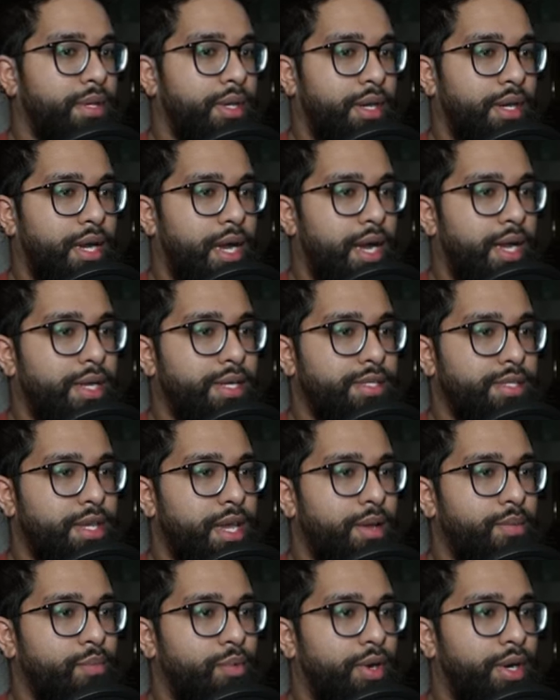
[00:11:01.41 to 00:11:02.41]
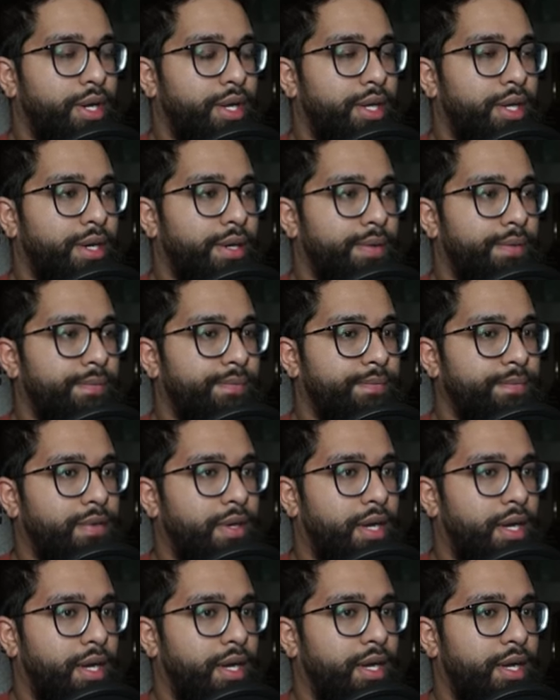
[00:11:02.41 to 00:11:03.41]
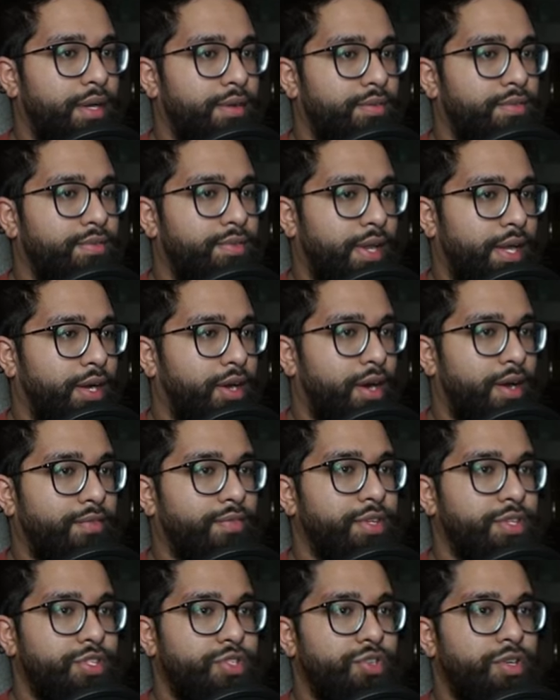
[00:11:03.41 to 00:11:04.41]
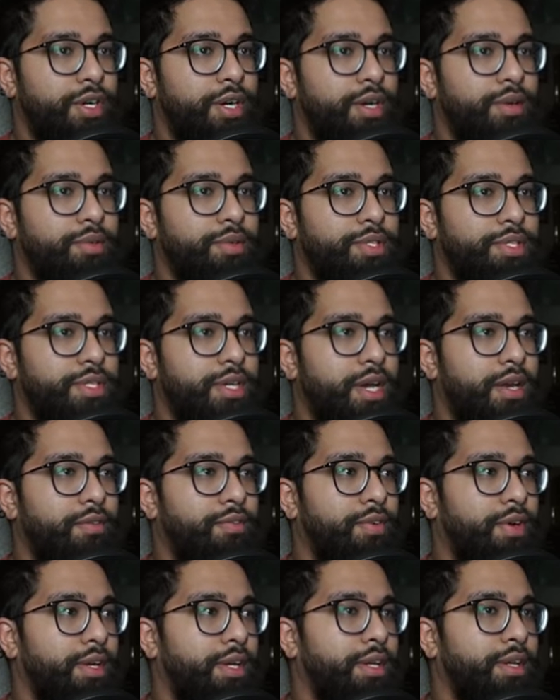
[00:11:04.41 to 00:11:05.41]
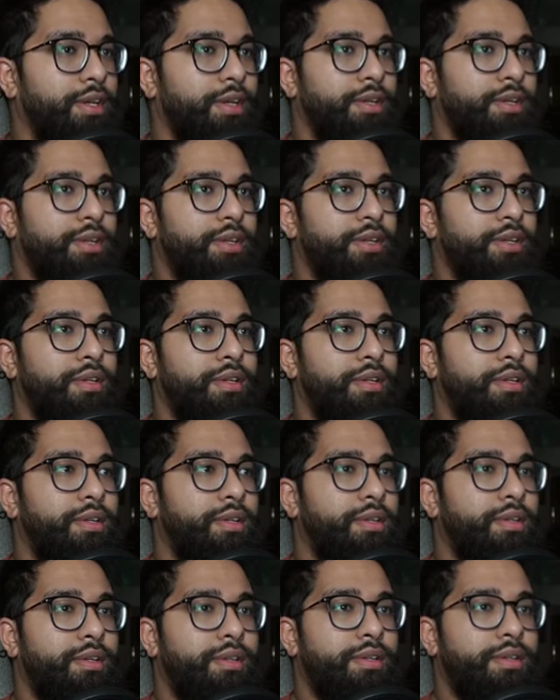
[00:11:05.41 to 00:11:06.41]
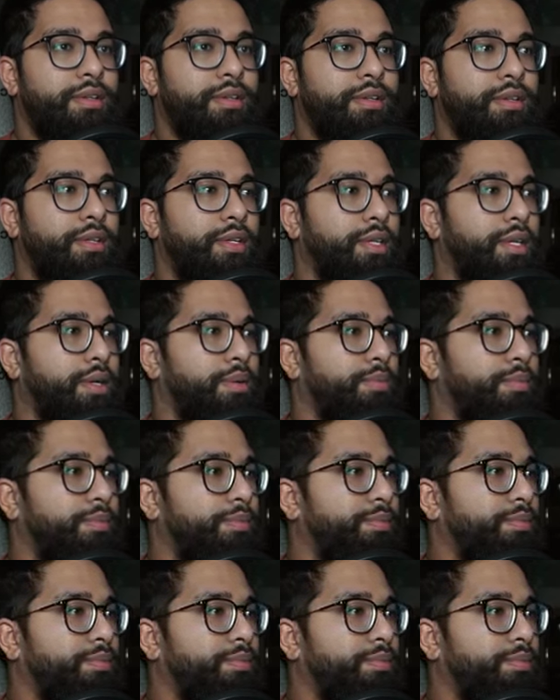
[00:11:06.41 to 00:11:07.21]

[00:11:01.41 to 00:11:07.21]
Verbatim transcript: a Kaya is game winning here. Uh, Fleck off this trigger, which is kind of funny. Yep.